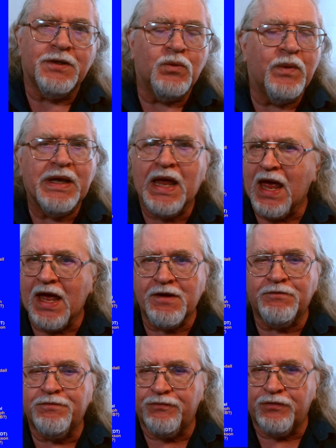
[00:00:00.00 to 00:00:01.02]
we
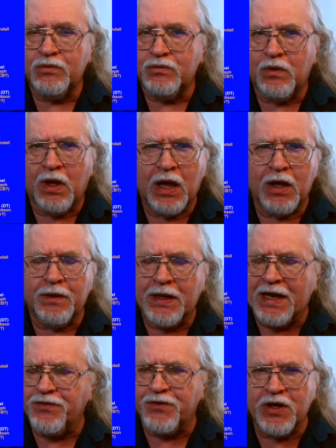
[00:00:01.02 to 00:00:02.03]
have
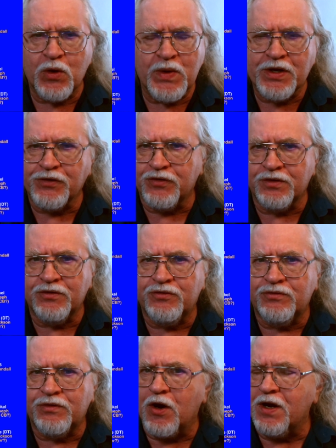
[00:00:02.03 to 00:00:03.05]
Anthony Wilson
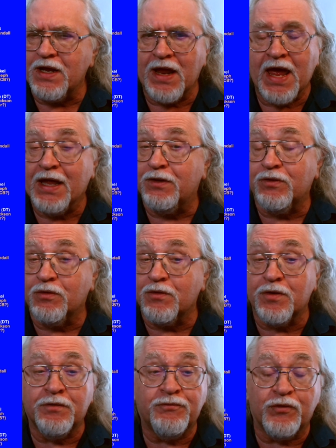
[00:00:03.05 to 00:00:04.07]
starting at
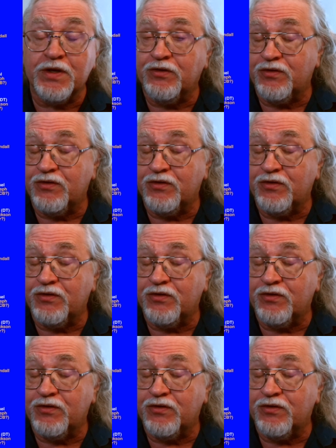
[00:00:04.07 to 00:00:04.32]
the free